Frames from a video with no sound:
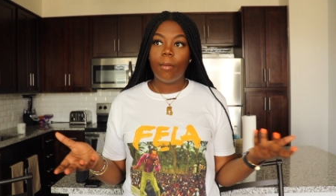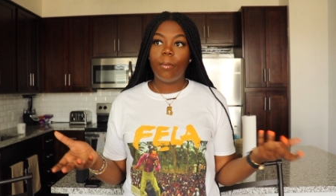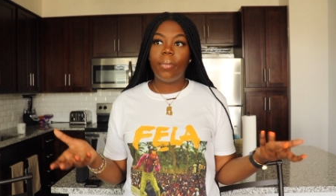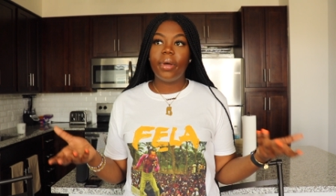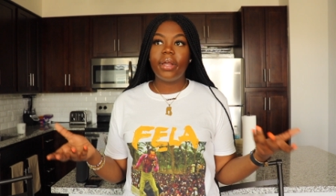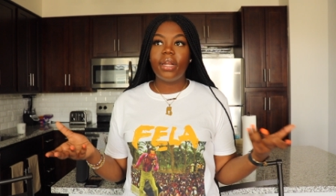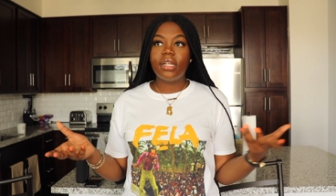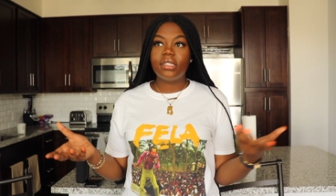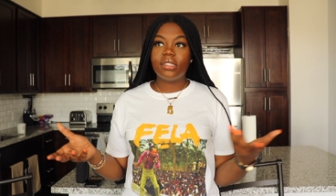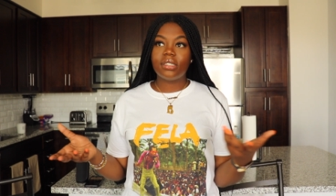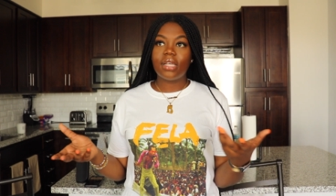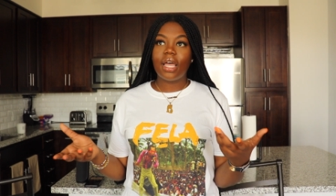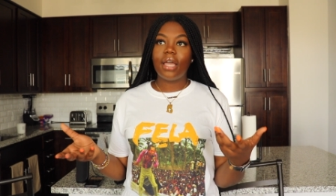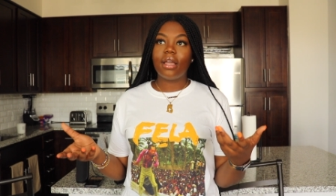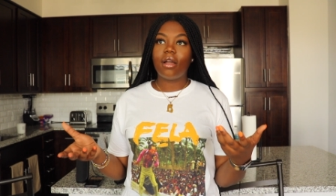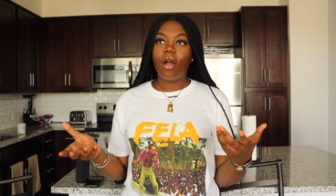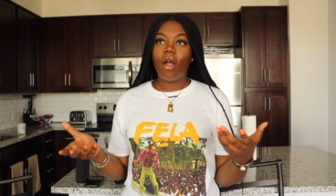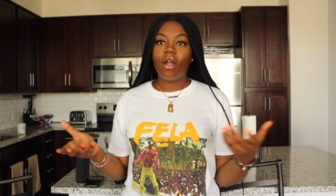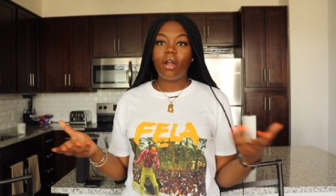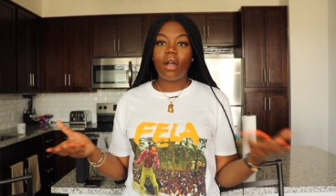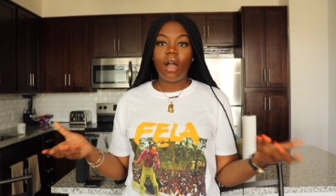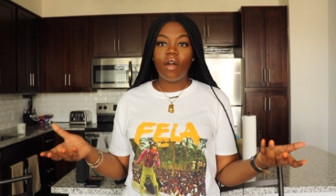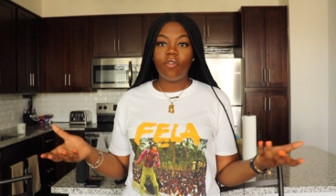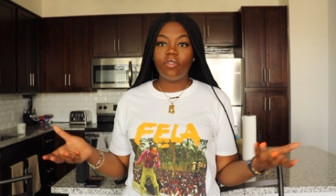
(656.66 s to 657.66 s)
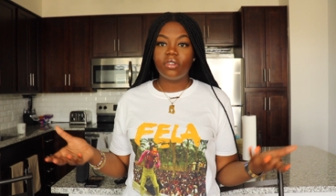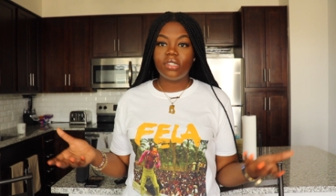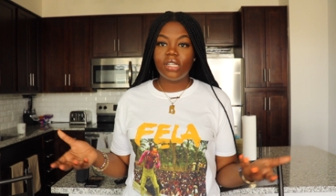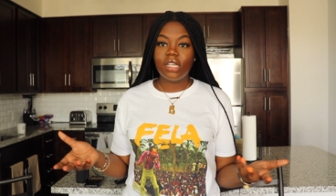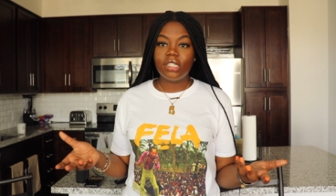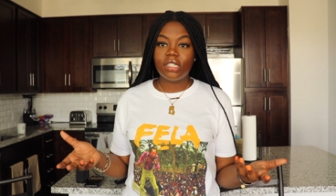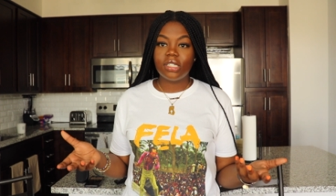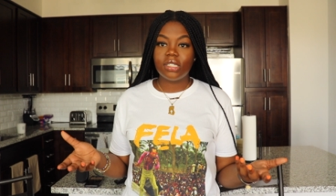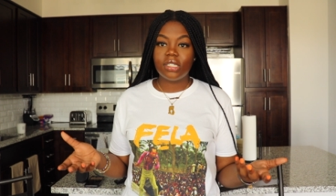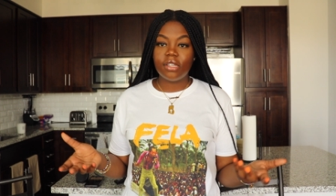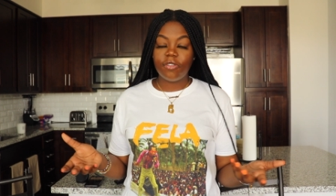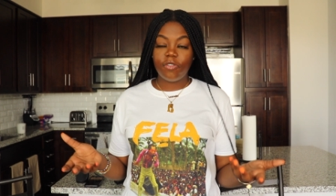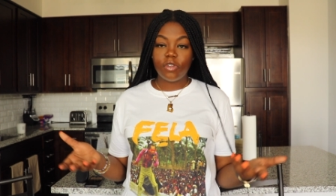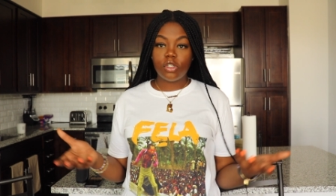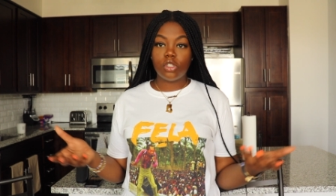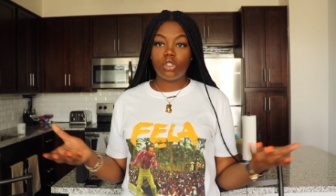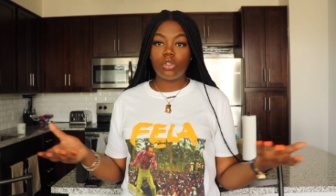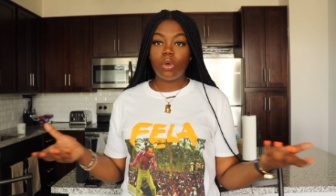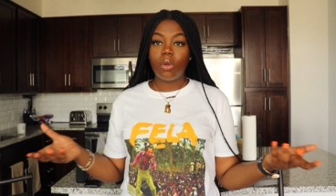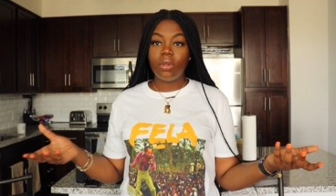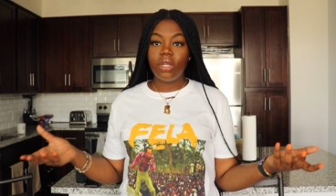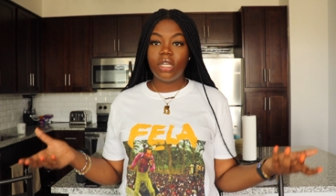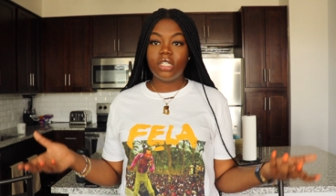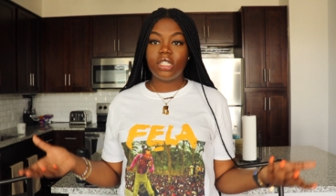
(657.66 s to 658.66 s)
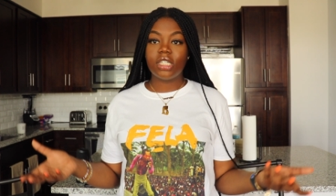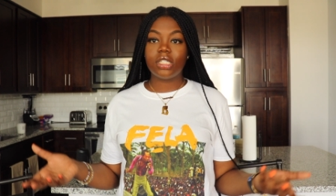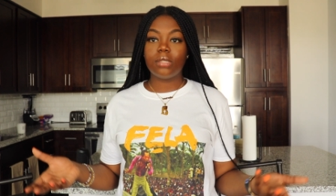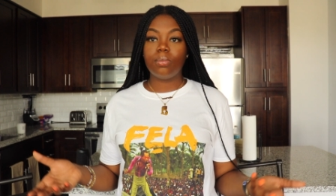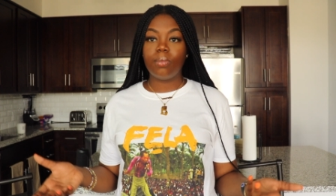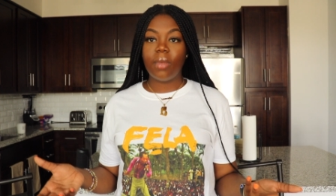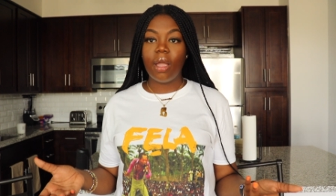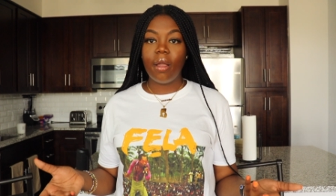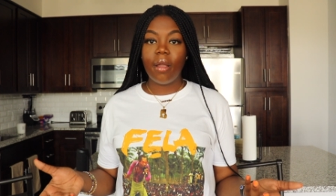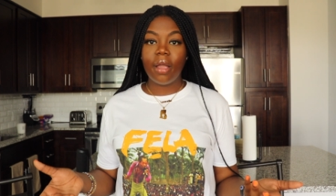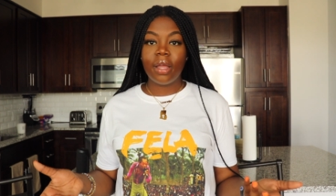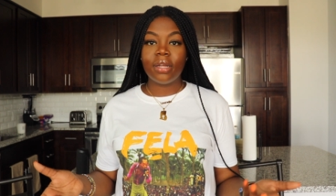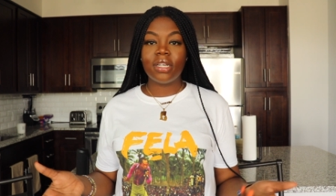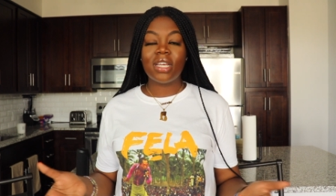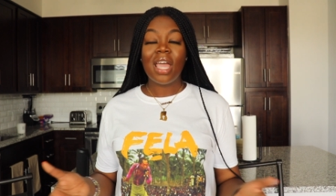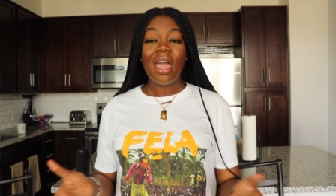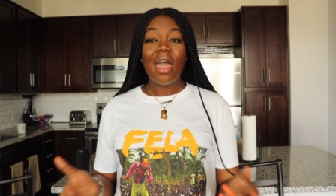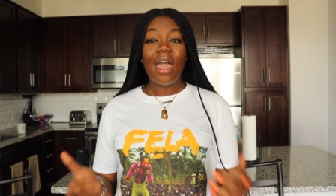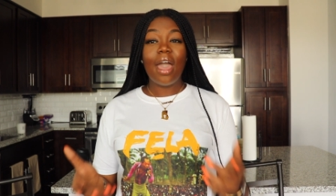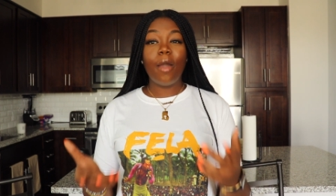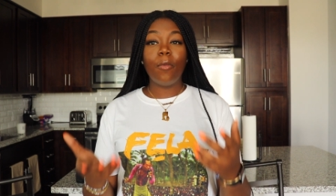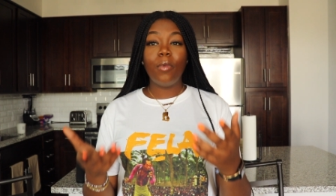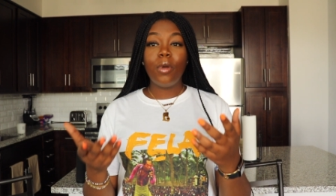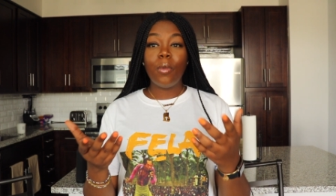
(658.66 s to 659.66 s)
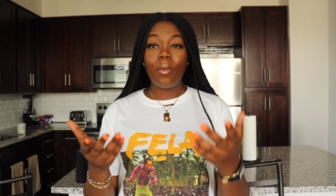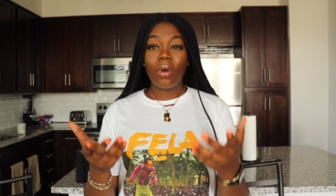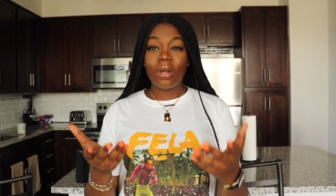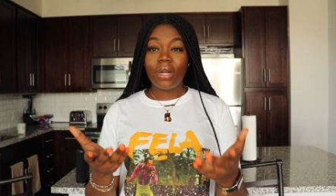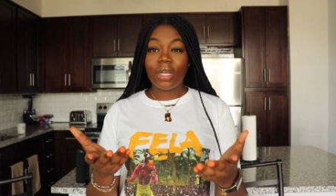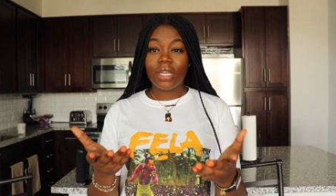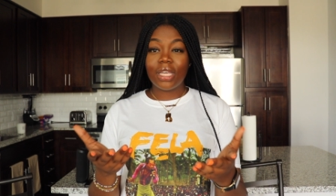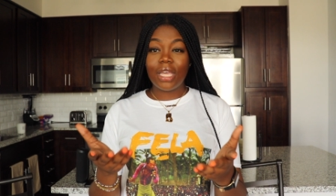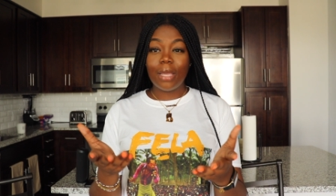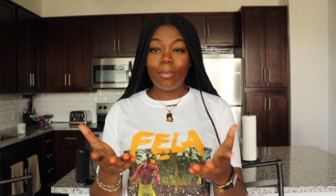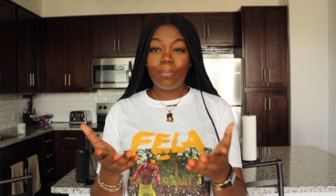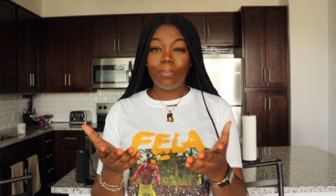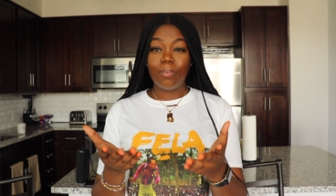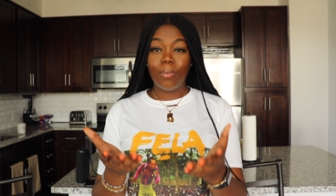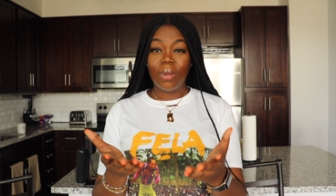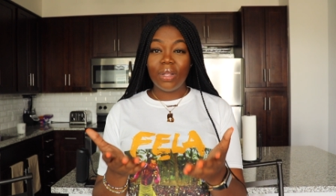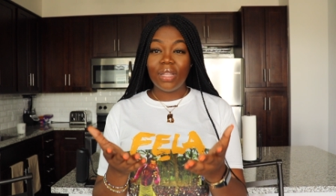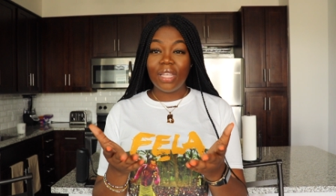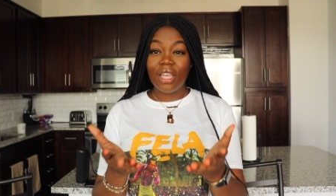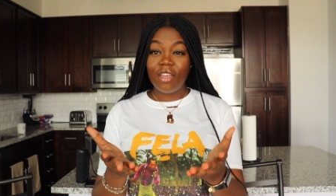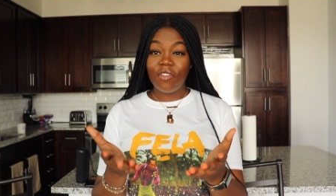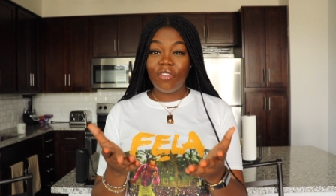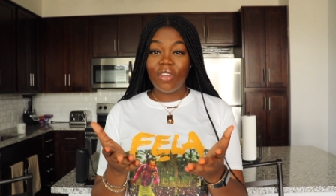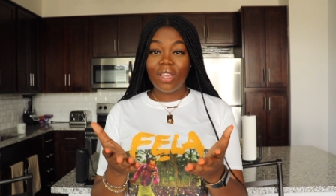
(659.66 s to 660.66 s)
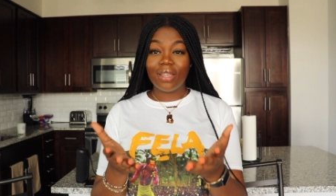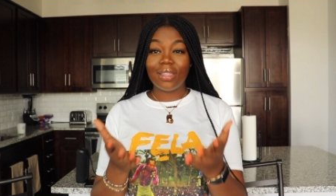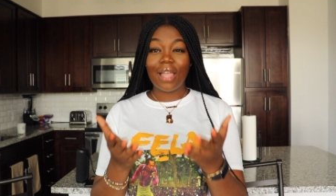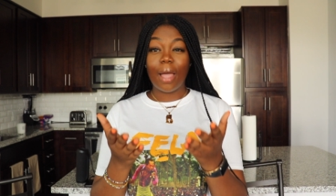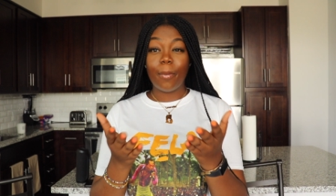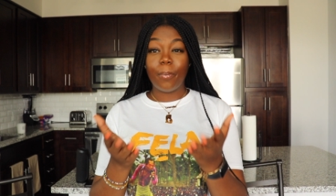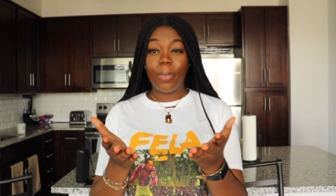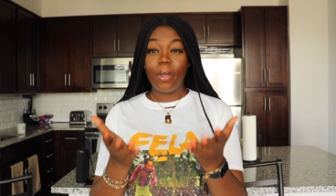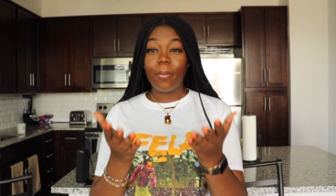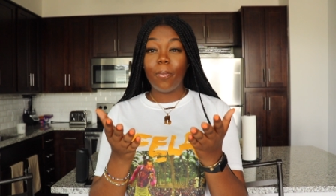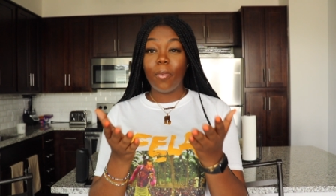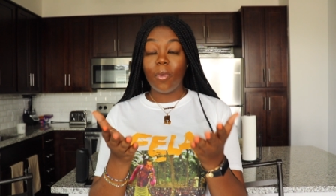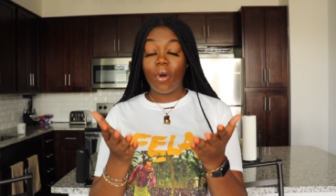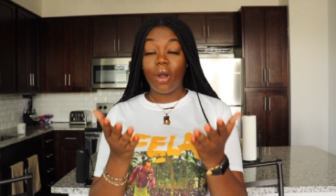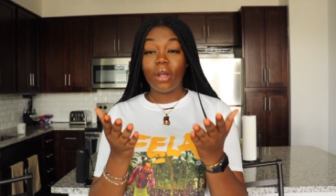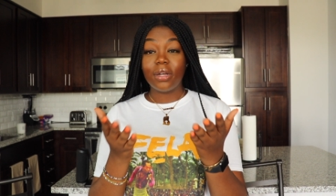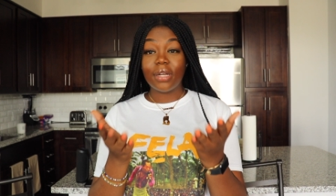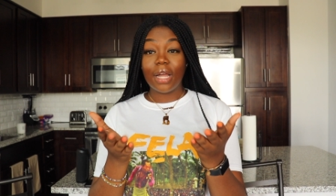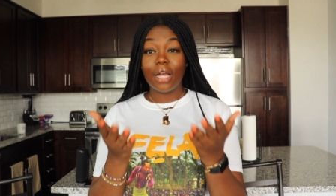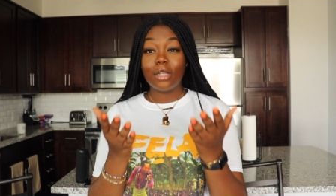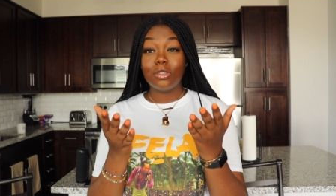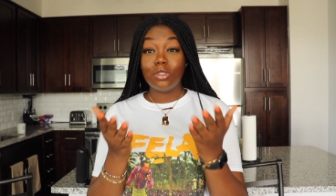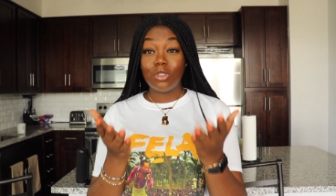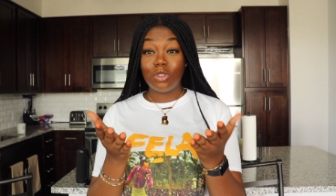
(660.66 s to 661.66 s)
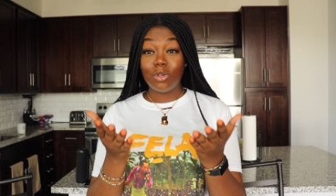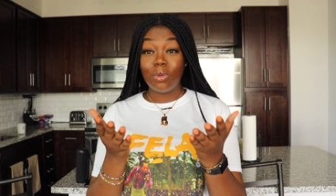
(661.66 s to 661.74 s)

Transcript: But it's like our conversations, if it's solely just marriage and we want to keep believing that people are not